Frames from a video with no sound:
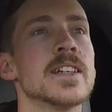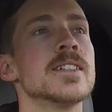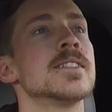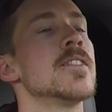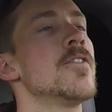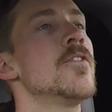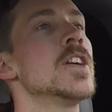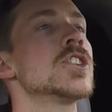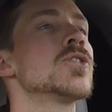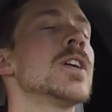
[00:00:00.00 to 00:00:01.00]
It is the
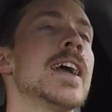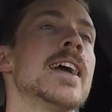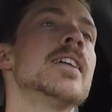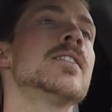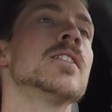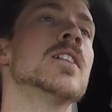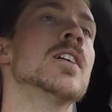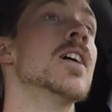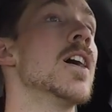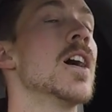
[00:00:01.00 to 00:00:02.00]
official end
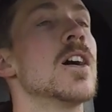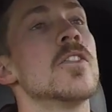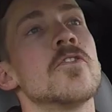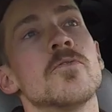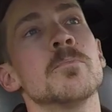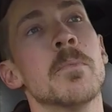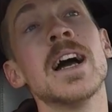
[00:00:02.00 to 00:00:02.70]
of